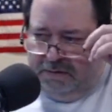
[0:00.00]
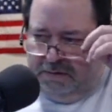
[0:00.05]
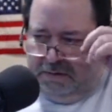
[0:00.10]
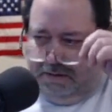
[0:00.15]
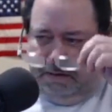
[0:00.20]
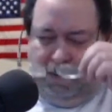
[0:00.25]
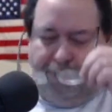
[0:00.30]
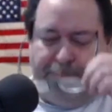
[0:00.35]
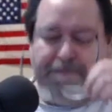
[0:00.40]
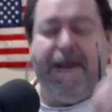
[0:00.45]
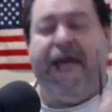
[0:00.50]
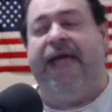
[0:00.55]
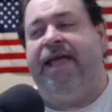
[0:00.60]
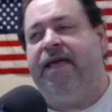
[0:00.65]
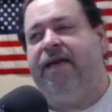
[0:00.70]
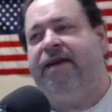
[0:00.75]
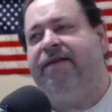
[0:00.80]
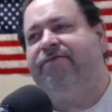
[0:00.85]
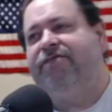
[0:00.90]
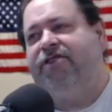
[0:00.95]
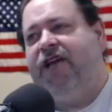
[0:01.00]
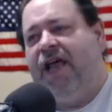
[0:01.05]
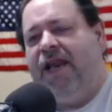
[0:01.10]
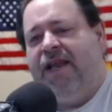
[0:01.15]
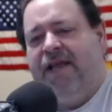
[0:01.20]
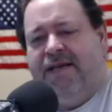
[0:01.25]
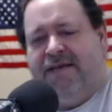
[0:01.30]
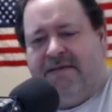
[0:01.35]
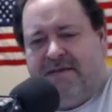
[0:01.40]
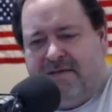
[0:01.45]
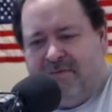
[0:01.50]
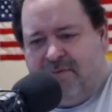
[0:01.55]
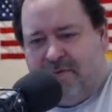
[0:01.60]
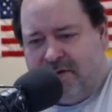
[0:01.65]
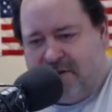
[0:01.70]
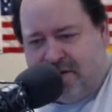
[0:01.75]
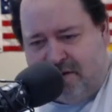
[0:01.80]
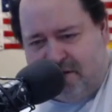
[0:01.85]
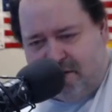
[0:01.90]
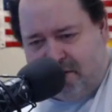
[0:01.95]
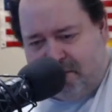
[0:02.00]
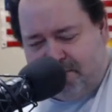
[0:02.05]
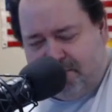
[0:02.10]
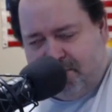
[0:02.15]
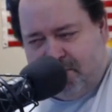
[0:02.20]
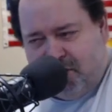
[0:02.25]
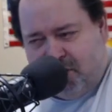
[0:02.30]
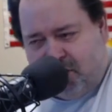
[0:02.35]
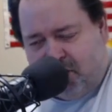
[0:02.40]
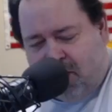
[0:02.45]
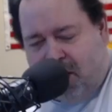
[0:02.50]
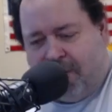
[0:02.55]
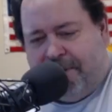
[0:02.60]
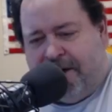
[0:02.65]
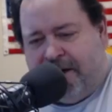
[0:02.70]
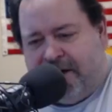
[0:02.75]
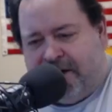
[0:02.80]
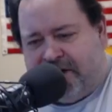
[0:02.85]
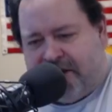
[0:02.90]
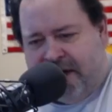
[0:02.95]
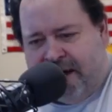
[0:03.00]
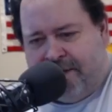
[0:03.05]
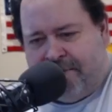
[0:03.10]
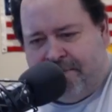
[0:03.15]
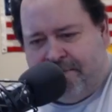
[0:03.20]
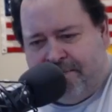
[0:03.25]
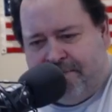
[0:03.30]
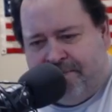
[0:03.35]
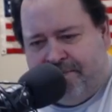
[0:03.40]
the bacon of jellies, which is strawberry jam?